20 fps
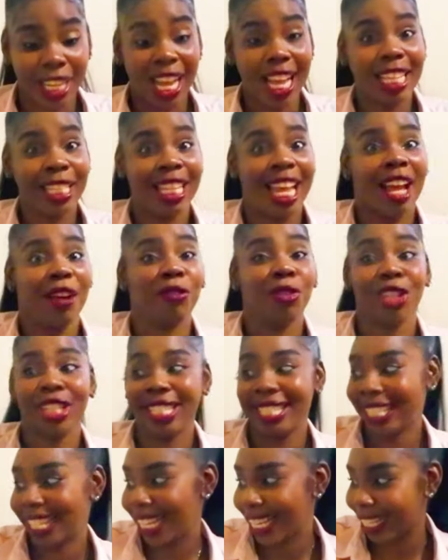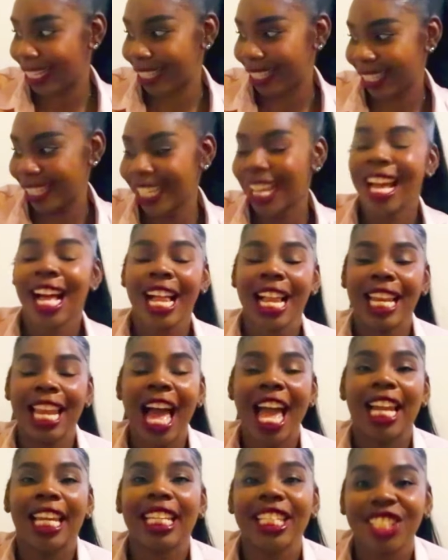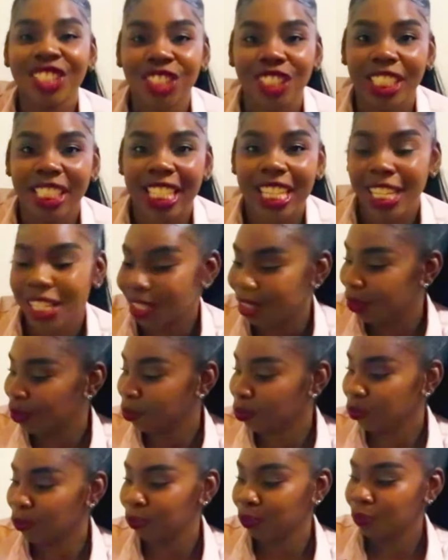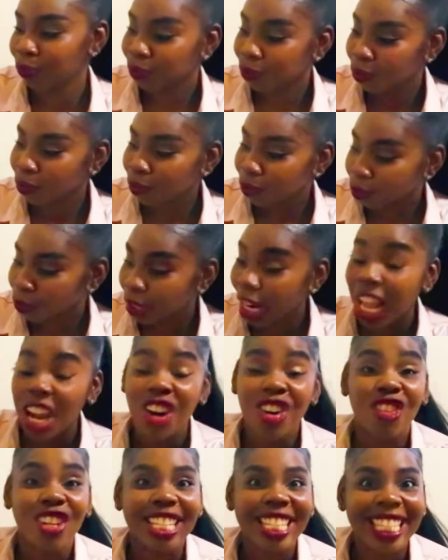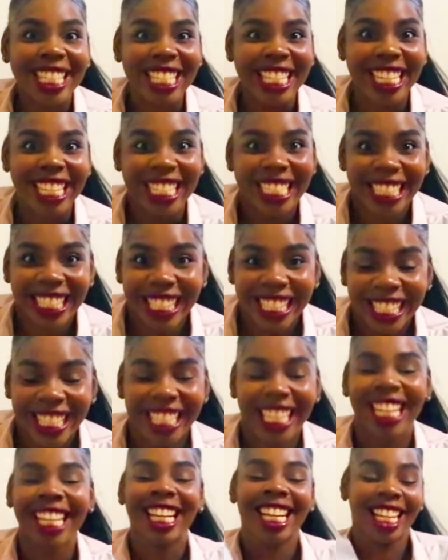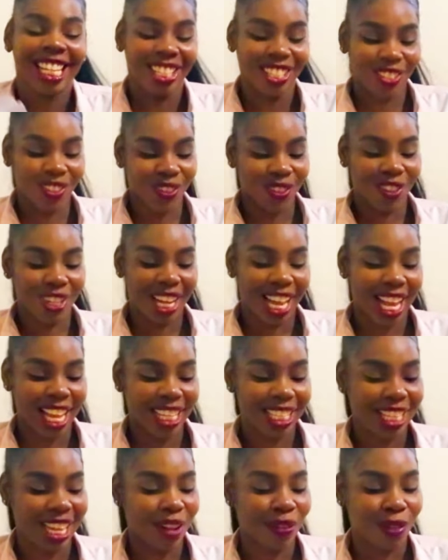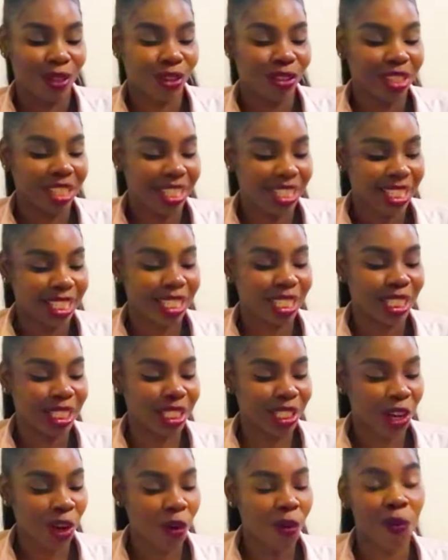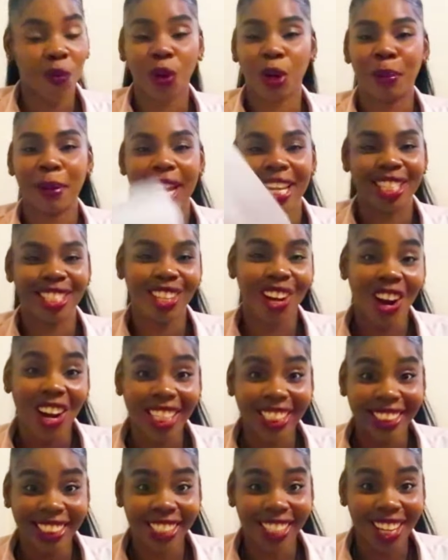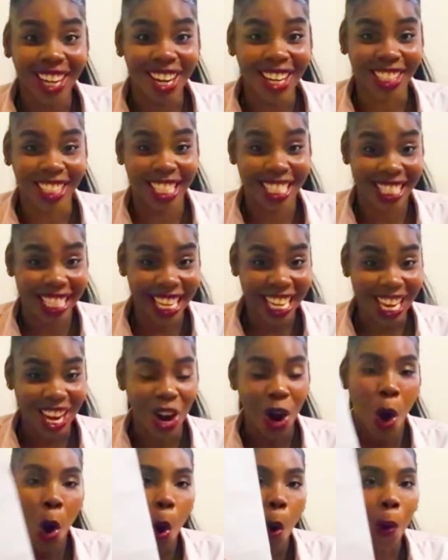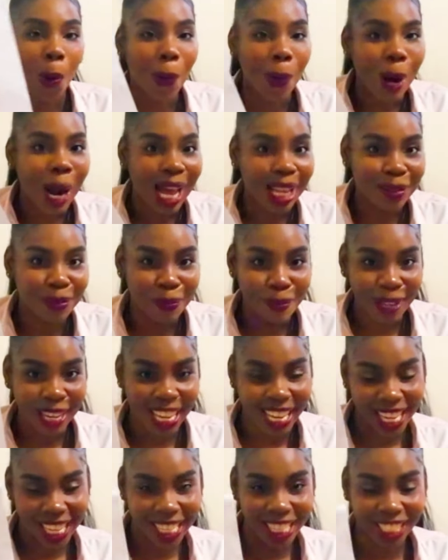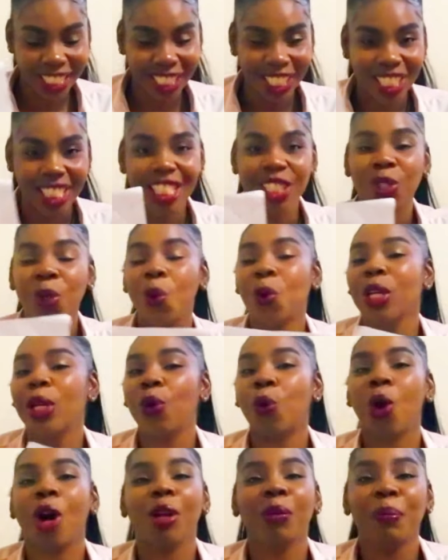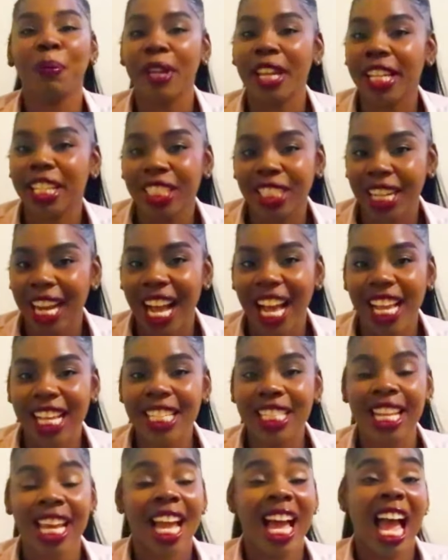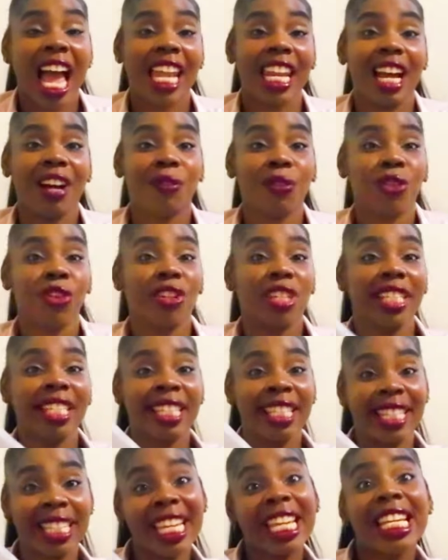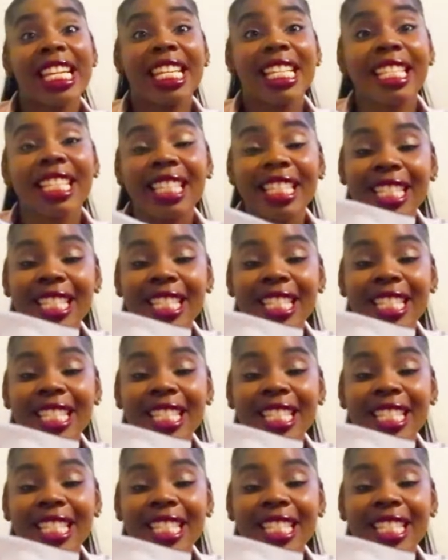Guys, I have receipts, like literally receipts. So guys, I have the receipt for my daughter. You see, 1 page. It's only 1 page guys, and I have the receipt